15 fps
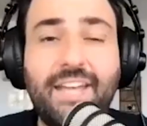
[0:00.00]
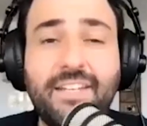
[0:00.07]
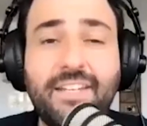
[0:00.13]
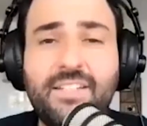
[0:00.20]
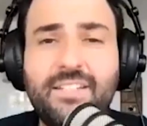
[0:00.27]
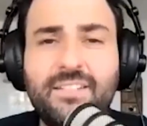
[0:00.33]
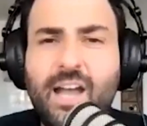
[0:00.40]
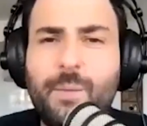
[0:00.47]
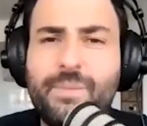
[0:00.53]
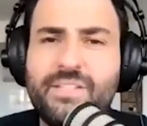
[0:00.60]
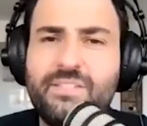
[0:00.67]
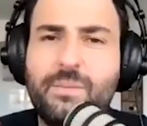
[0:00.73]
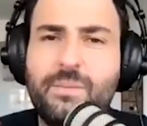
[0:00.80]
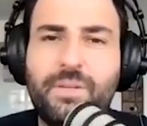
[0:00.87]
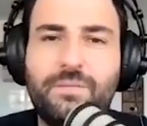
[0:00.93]
did this come
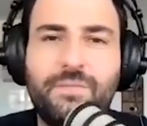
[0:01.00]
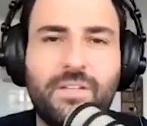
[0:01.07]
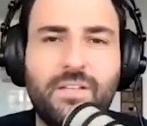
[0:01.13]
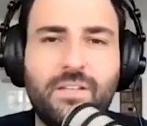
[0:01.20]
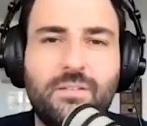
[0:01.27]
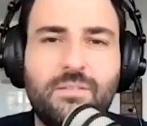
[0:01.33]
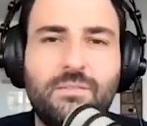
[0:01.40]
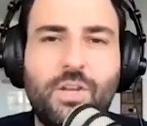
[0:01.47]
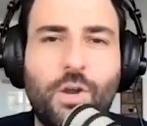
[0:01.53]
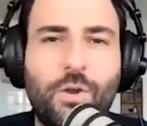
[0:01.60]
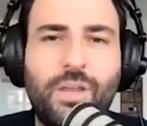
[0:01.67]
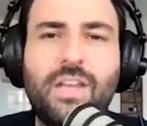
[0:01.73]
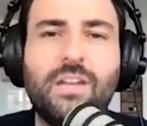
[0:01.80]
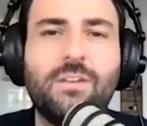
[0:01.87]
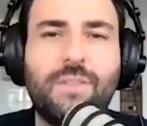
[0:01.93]
as a bit of a
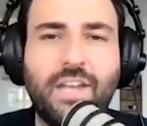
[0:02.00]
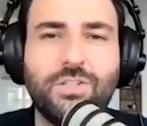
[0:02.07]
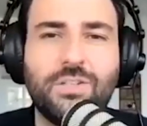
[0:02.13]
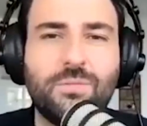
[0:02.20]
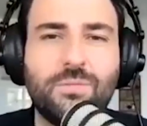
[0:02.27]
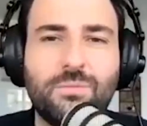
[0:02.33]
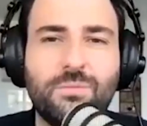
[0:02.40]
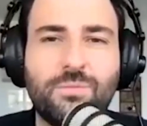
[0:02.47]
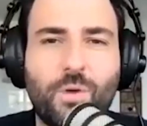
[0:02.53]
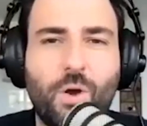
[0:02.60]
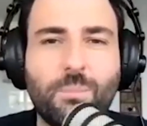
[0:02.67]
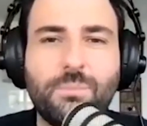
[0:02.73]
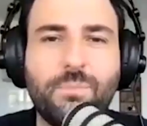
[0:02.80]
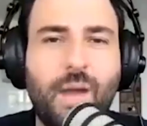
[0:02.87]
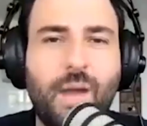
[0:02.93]
innovation
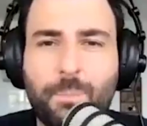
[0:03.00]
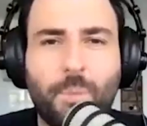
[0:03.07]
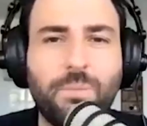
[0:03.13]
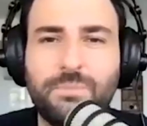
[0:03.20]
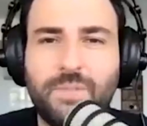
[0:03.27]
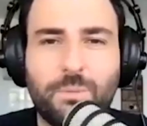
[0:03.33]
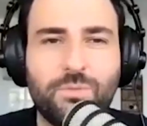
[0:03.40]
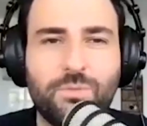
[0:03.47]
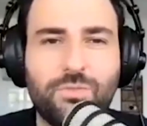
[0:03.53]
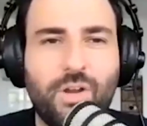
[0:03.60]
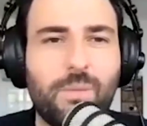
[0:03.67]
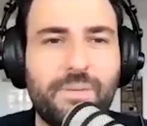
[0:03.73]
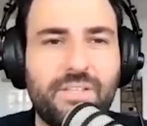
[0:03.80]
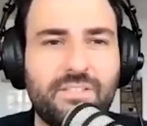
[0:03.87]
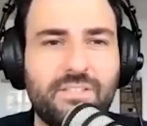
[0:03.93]
from a problem that was
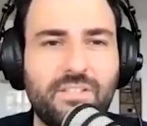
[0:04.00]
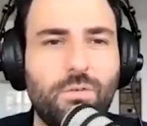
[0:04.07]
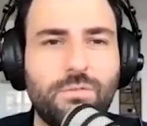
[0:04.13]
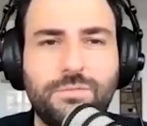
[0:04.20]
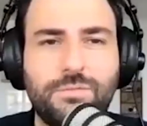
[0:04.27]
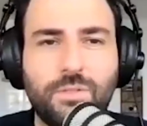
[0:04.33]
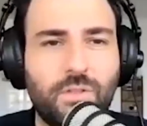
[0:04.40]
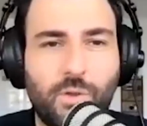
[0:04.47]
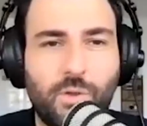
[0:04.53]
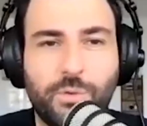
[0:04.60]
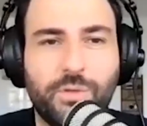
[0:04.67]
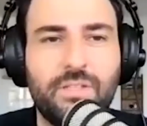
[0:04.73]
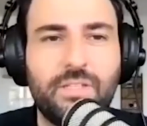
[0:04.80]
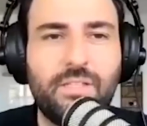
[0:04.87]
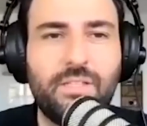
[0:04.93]
trying to be solved
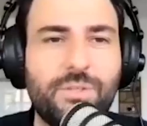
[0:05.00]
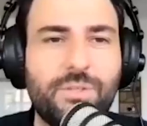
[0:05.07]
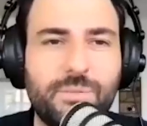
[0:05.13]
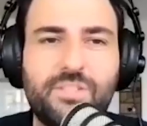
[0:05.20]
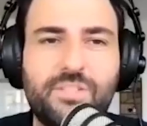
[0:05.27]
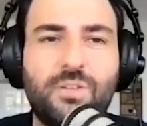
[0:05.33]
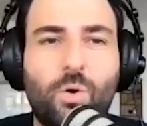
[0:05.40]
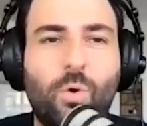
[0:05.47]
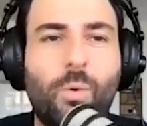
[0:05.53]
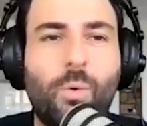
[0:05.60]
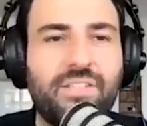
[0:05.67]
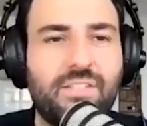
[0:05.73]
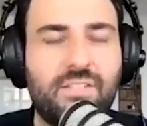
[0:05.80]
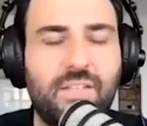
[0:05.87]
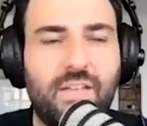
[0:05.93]
locally, is it
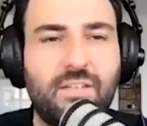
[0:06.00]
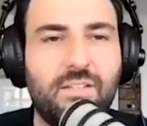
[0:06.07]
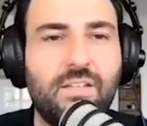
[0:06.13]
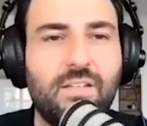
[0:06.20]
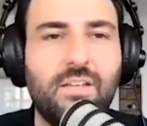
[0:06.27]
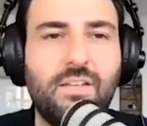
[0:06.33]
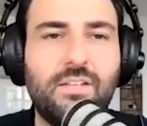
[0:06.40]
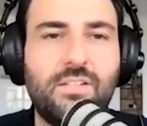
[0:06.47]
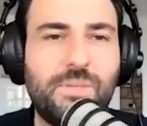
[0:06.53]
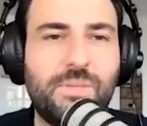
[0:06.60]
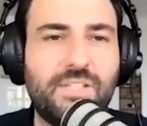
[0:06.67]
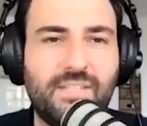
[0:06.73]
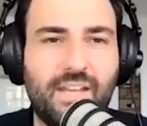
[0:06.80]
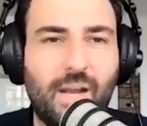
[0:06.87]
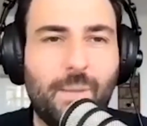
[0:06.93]
always intended to be
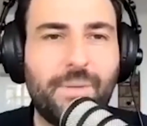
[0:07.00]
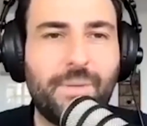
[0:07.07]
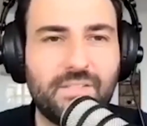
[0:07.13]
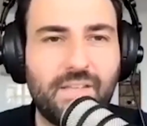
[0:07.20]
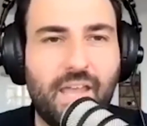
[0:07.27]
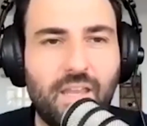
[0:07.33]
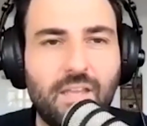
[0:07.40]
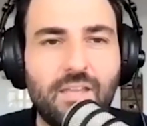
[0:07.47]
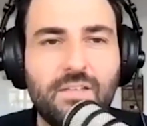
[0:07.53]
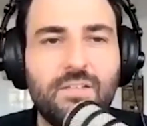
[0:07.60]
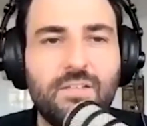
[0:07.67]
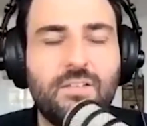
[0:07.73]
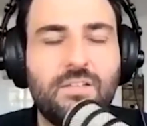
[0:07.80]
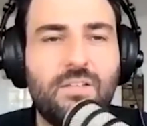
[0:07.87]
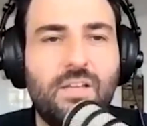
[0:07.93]
set up as a
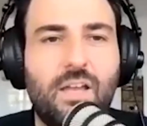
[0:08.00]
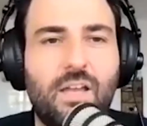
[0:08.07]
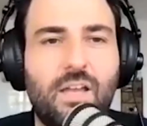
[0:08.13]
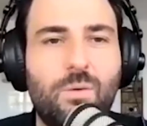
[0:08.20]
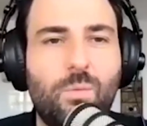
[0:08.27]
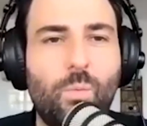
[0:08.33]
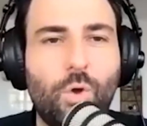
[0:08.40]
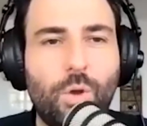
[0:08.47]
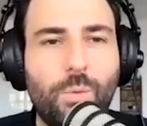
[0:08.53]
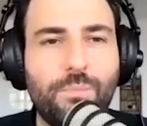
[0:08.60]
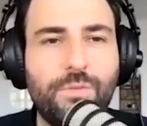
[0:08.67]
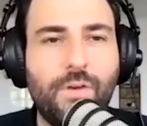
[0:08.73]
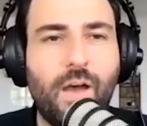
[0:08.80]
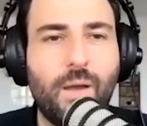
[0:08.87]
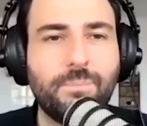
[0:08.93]
worm
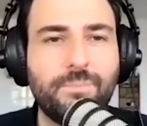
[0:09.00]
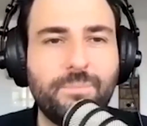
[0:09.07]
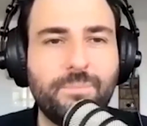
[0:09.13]
farm?